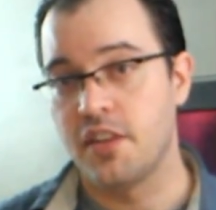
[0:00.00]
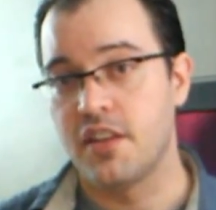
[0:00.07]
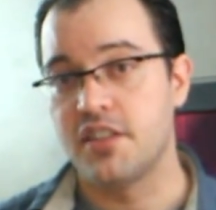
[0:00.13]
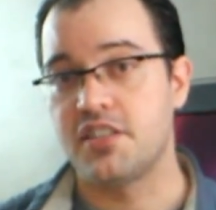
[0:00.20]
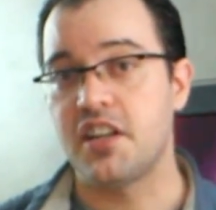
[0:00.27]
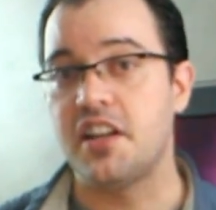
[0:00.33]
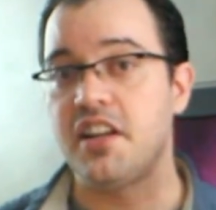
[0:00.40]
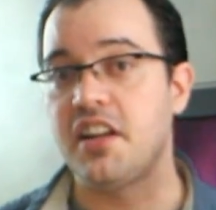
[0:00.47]

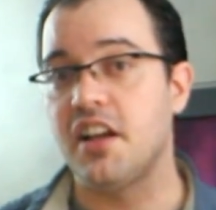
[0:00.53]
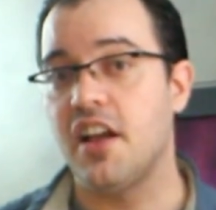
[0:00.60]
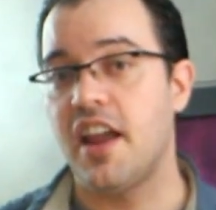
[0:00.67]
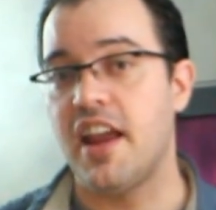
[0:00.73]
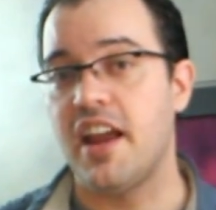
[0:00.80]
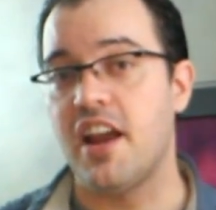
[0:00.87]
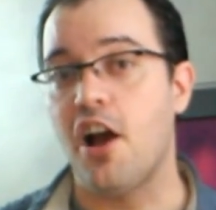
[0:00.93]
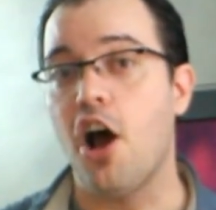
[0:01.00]
sending
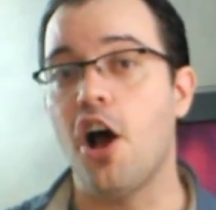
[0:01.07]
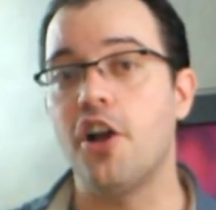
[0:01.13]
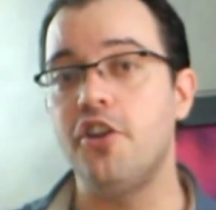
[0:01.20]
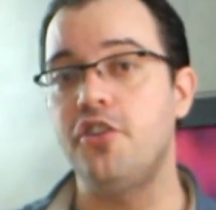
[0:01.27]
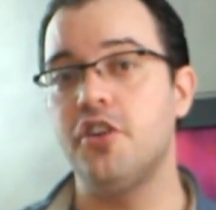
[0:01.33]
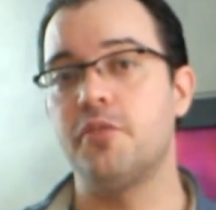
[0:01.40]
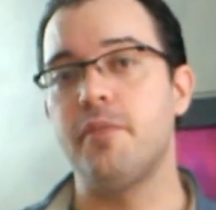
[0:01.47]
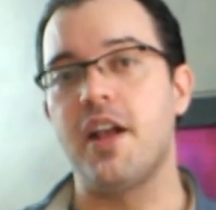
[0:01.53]
a
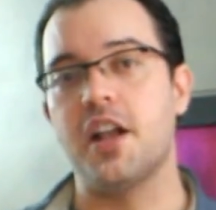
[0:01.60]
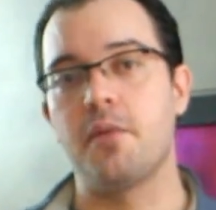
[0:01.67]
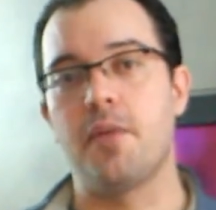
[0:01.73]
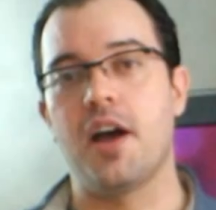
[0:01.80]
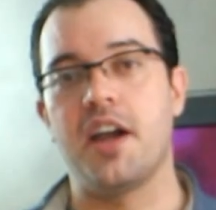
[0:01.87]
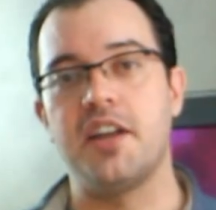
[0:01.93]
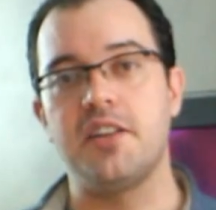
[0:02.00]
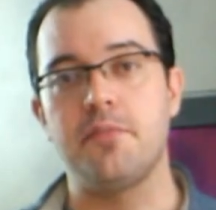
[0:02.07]
100
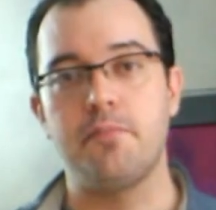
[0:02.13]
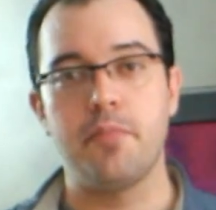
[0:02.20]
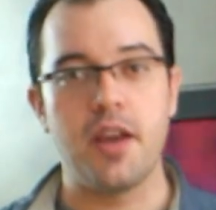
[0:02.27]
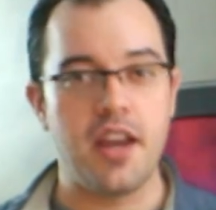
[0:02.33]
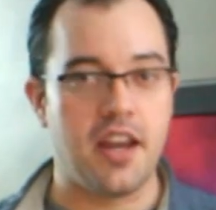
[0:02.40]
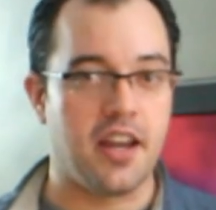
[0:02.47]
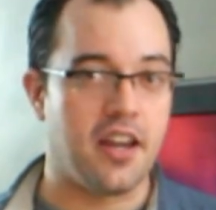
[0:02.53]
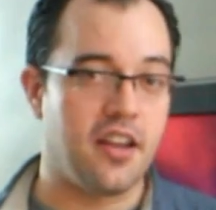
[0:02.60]
megabyte
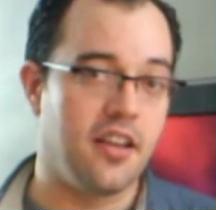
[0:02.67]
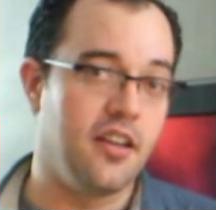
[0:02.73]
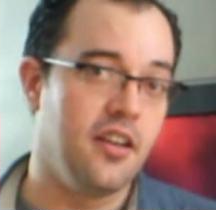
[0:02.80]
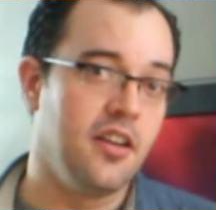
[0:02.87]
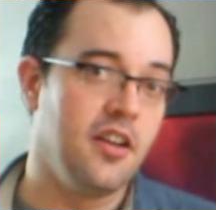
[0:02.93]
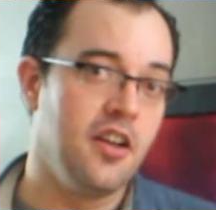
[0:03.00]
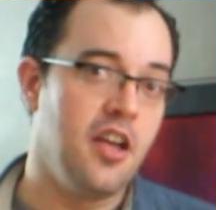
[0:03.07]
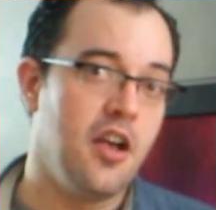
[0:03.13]
ping
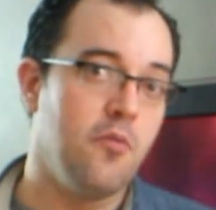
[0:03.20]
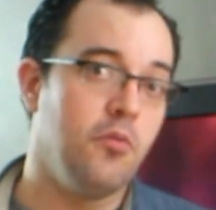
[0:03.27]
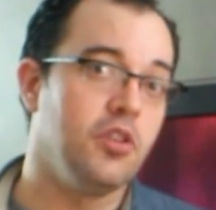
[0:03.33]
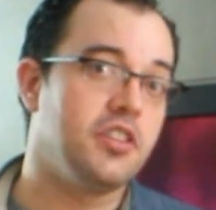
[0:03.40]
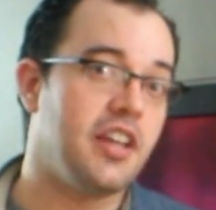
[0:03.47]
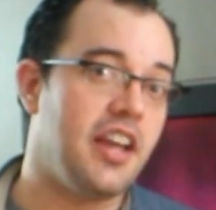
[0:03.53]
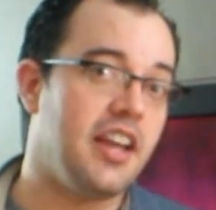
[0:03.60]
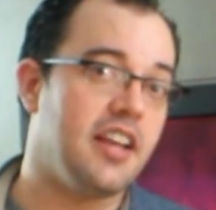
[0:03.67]
will
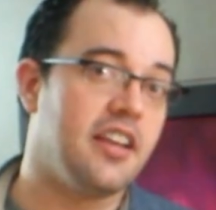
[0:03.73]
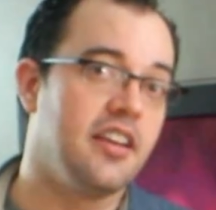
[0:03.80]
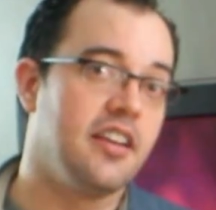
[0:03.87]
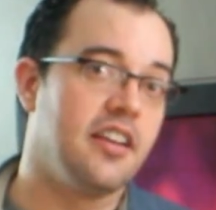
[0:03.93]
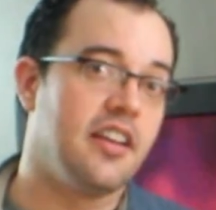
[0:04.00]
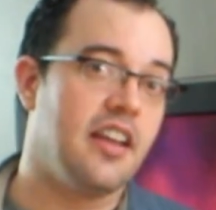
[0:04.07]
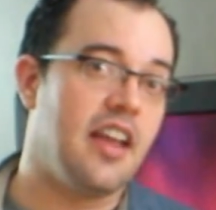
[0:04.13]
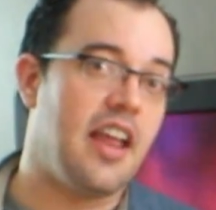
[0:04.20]
take
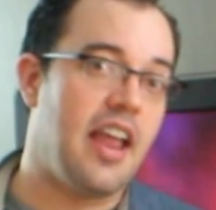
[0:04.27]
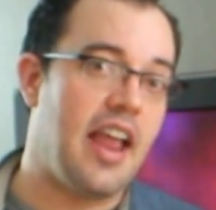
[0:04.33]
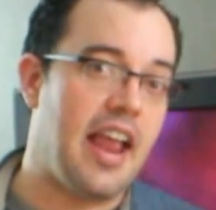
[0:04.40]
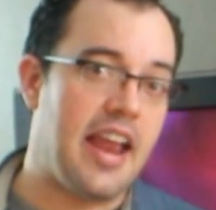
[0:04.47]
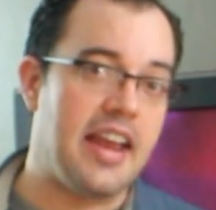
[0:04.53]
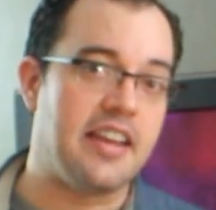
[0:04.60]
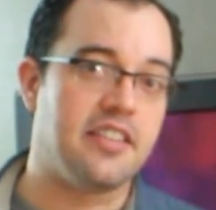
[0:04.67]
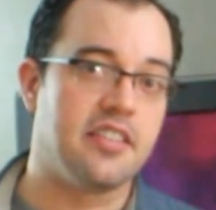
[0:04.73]

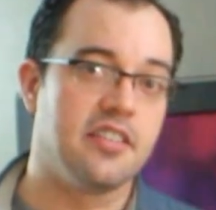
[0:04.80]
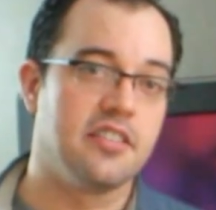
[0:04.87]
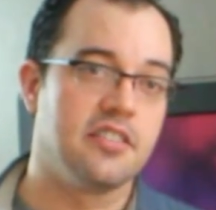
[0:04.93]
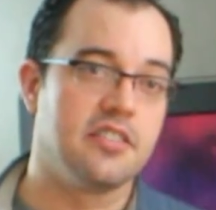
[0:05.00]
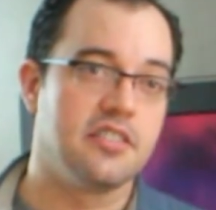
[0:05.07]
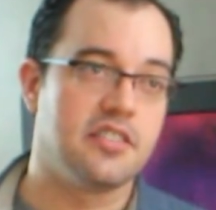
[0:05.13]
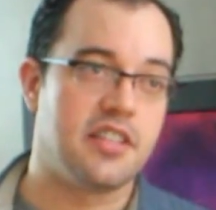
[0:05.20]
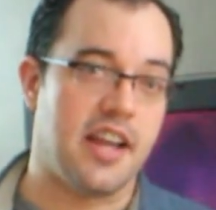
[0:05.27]
8
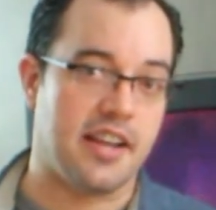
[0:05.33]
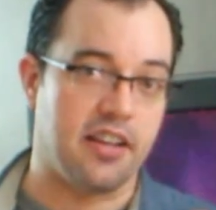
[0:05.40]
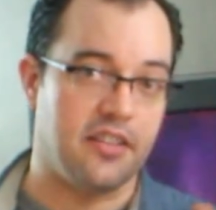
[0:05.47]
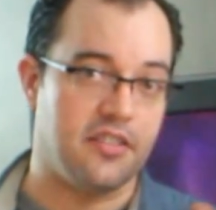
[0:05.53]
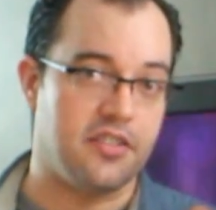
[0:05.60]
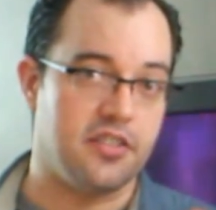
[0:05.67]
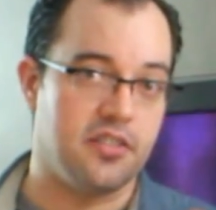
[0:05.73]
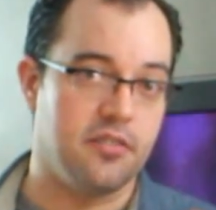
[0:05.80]

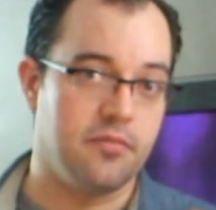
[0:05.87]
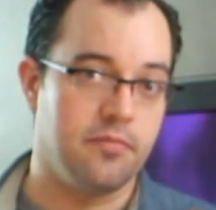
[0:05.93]
seconds.